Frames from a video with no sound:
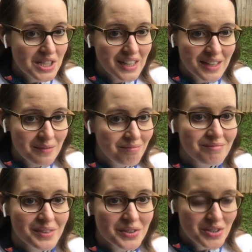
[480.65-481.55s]
time.
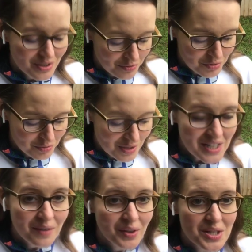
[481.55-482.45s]
There's screen
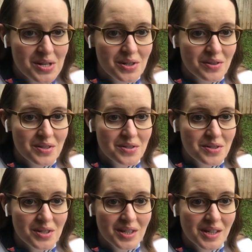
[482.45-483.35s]
time on here.
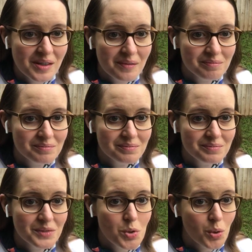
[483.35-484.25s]
There's
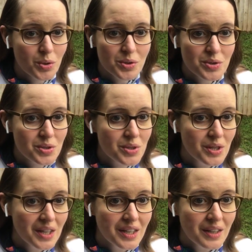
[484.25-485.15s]
chores.
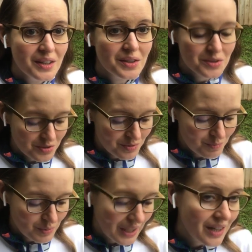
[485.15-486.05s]
There's
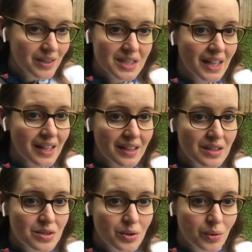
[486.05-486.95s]
playing outside.
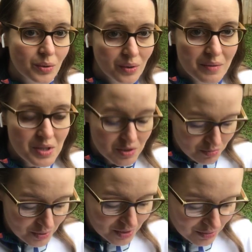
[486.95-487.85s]
So I mean, it's really